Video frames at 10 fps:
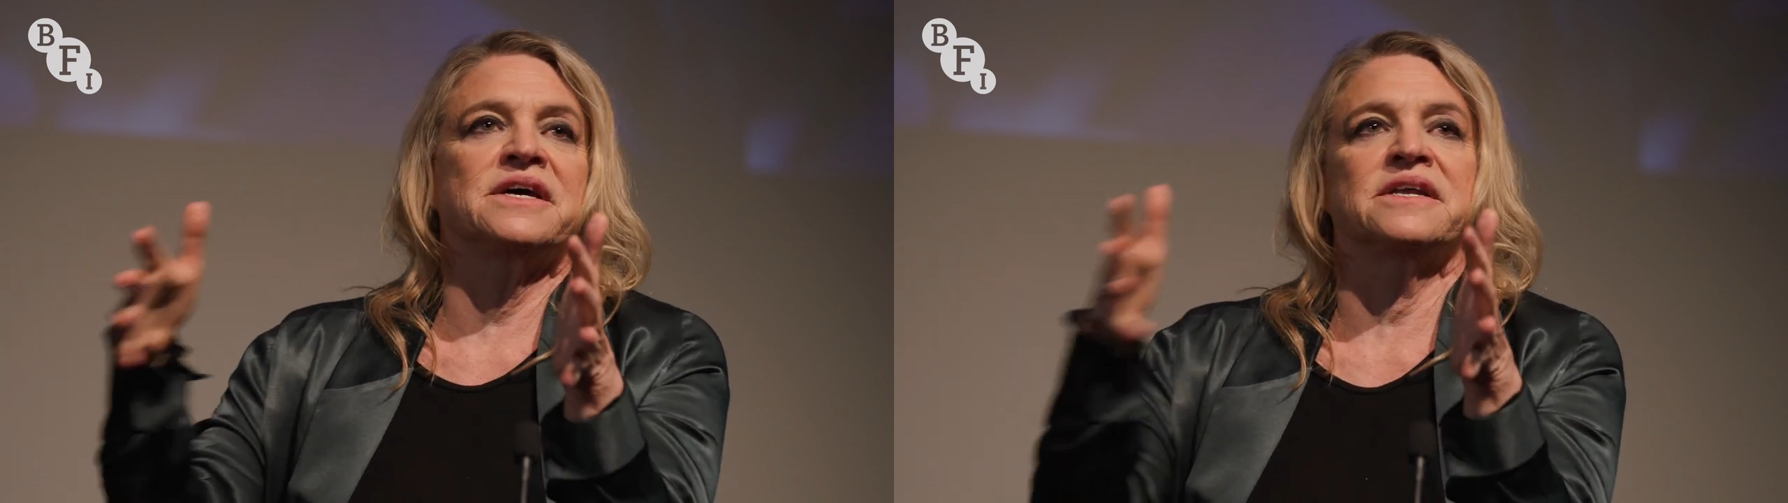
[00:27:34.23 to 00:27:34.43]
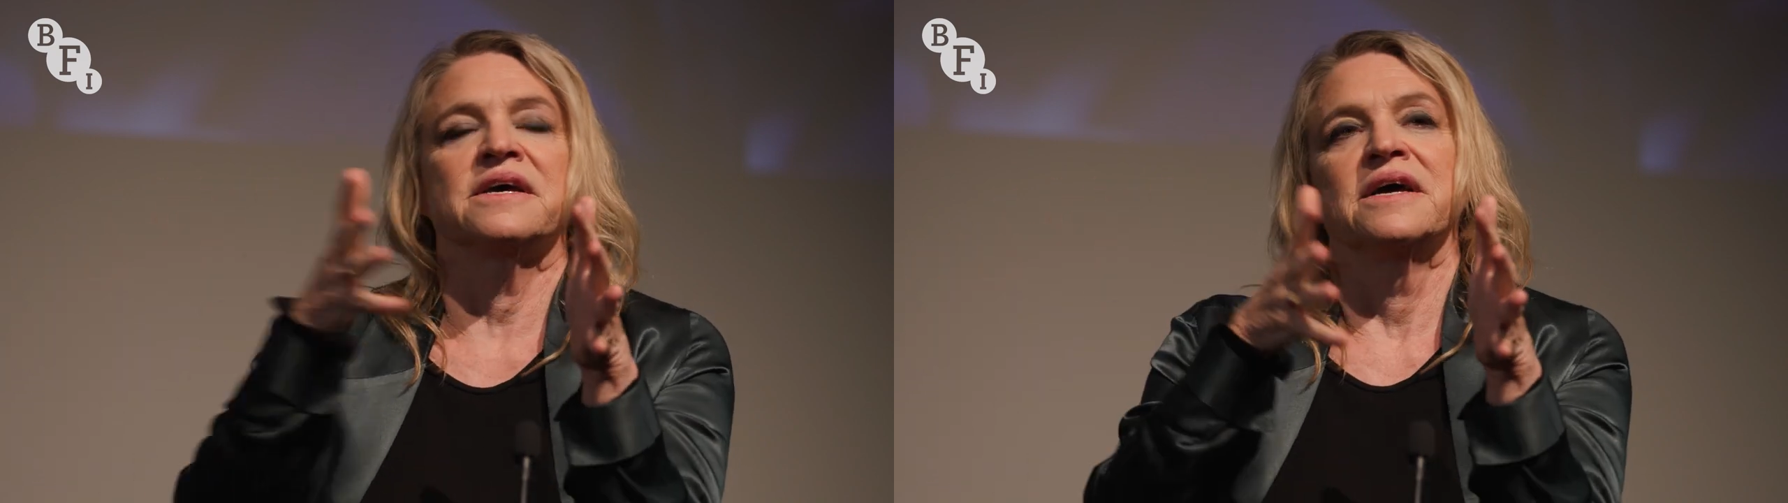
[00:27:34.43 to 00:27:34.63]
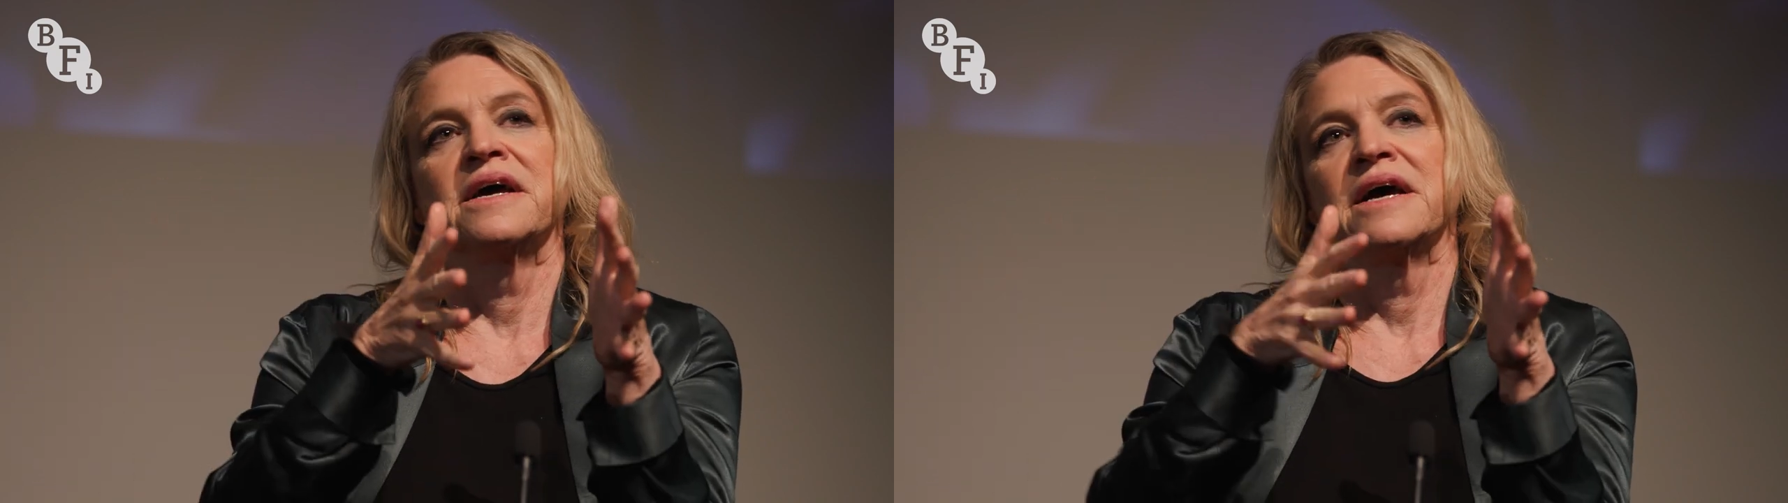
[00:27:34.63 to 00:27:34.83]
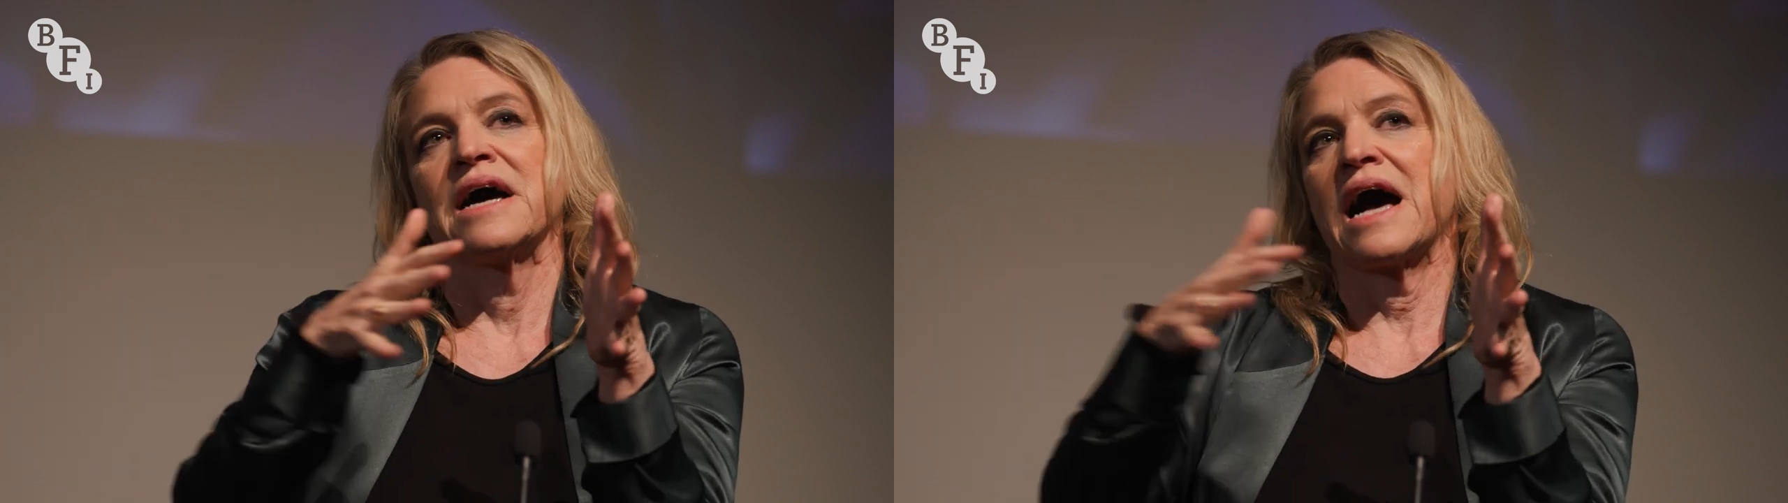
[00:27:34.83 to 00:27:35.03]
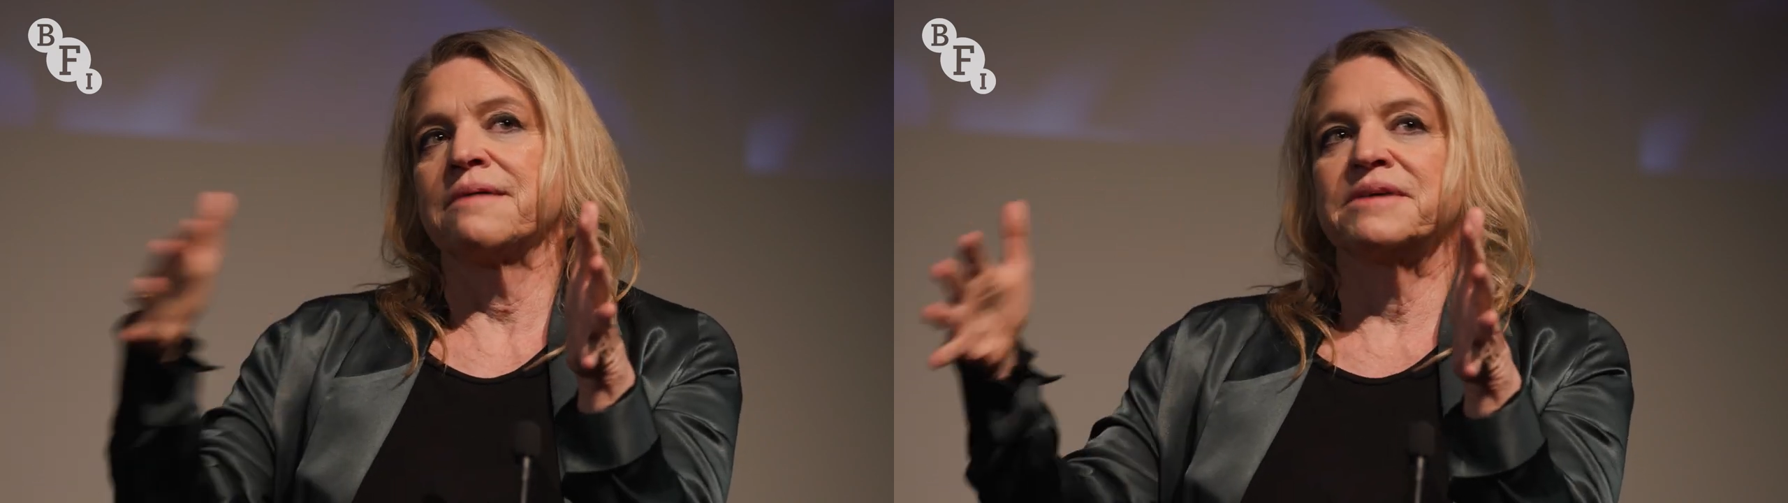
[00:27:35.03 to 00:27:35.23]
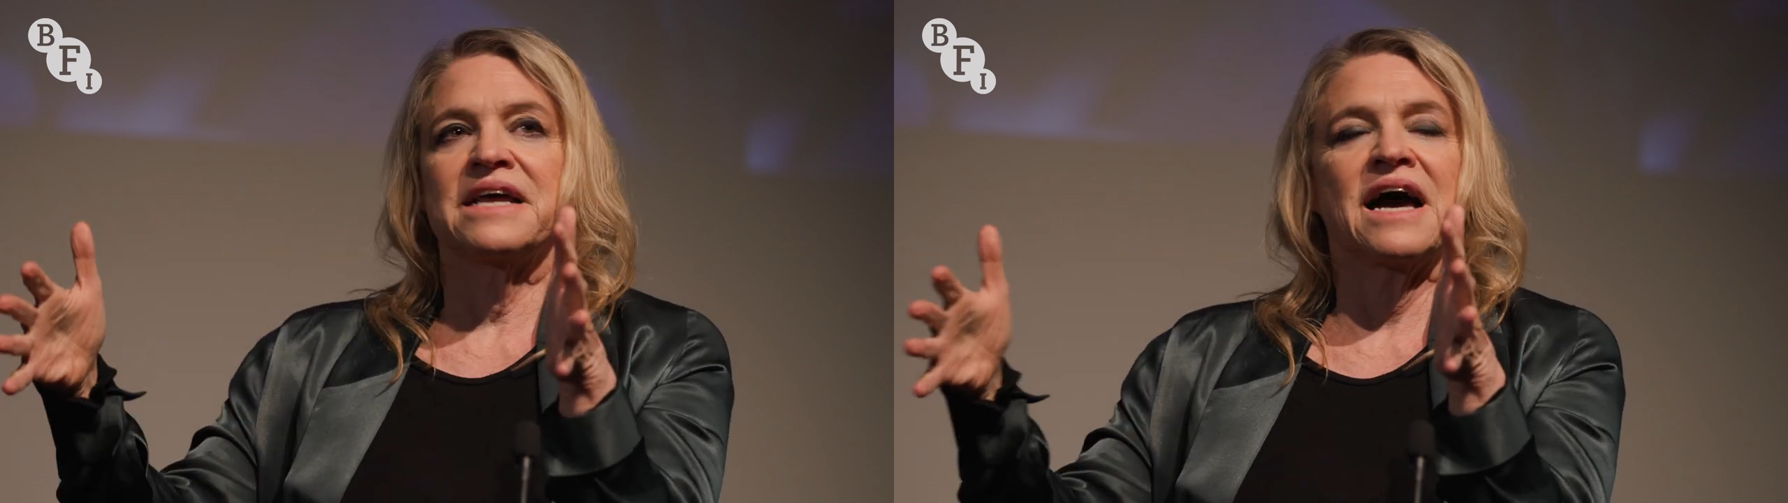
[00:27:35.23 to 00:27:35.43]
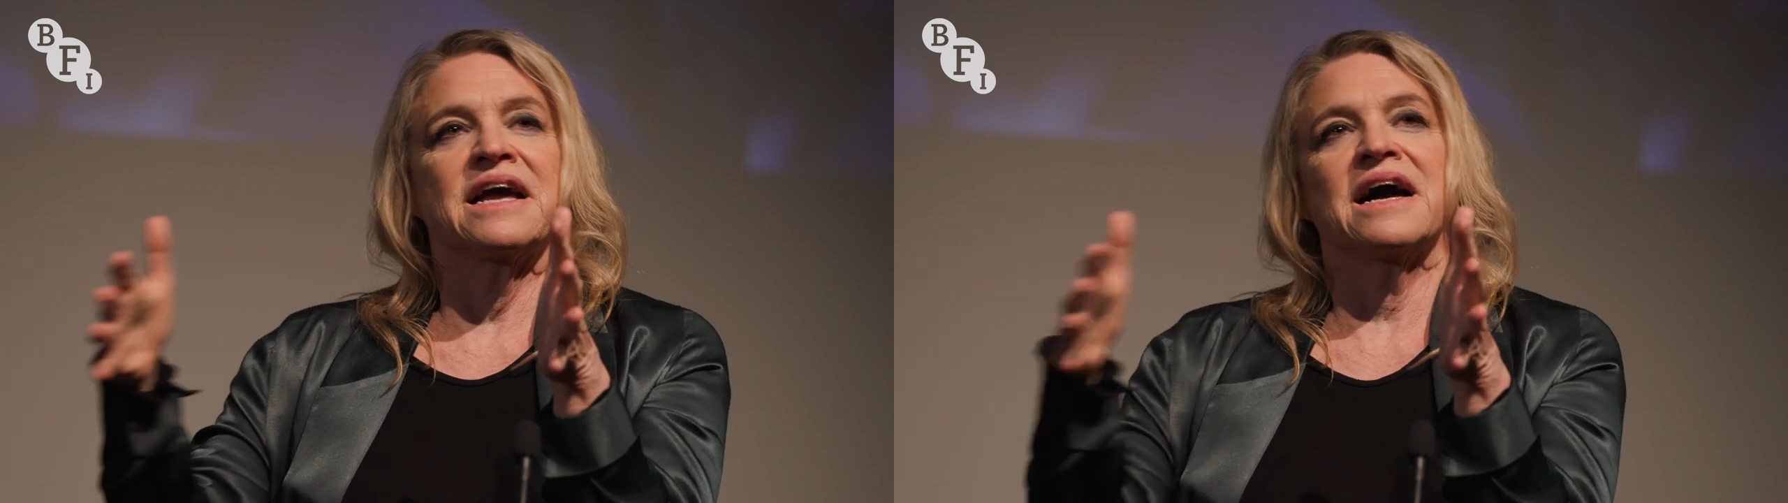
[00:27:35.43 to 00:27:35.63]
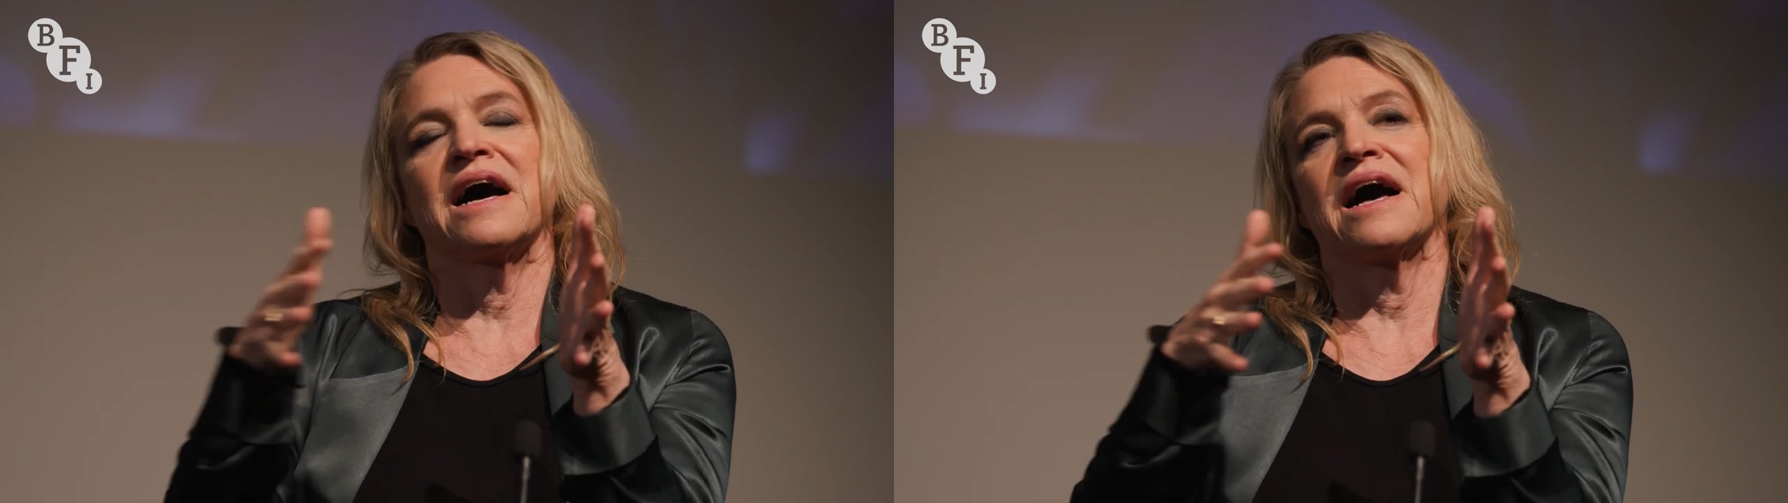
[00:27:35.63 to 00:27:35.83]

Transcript: And I mean, I,